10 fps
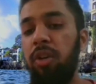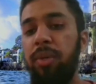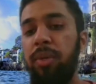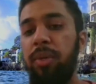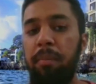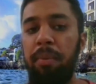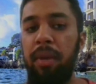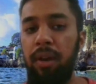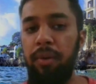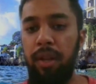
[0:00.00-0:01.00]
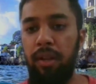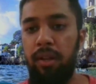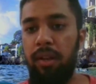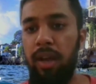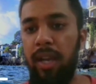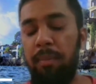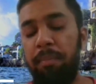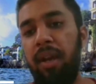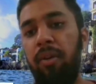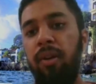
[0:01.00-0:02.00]
Or you will see a parent and
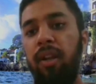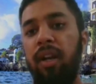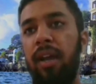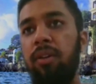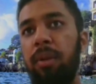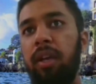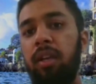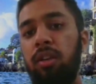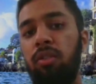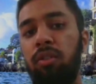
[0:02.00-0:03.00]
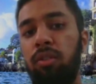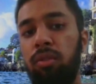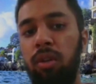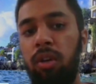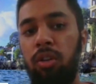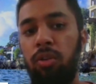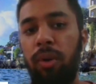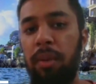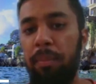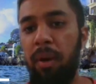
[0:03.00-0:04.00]
the parent will look at you and be like, you
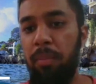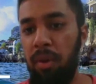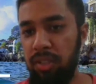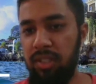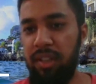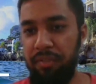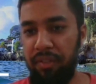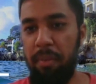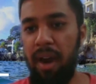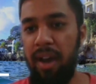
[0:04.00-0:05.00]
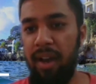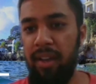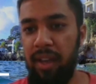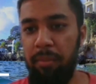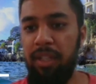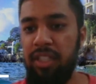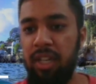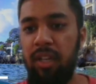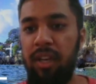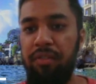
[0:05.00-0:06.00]
really put a positive impact in my
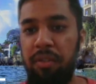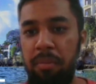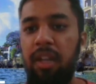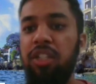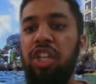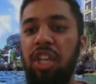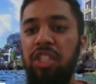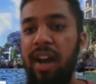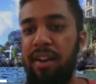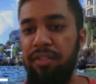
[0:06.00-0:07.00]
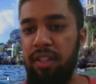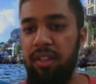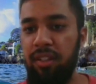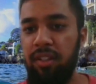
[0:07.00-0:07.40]
child's life. You made a change after.